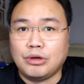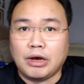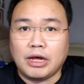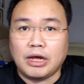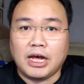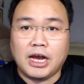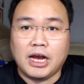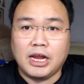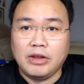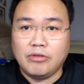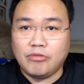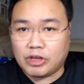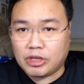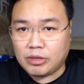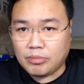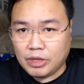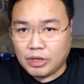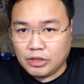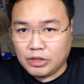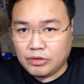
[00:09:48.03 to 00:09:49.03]
I highly
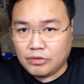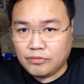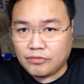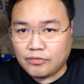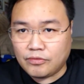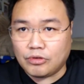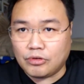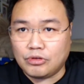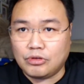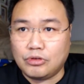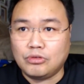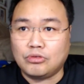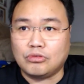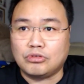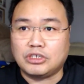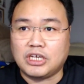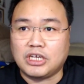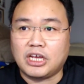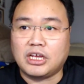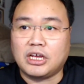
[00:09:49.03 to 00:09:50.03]
recommend for you to
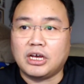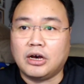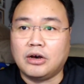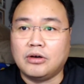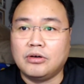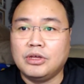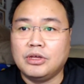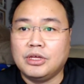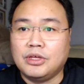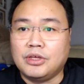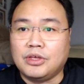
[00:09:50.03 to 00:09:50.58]
check out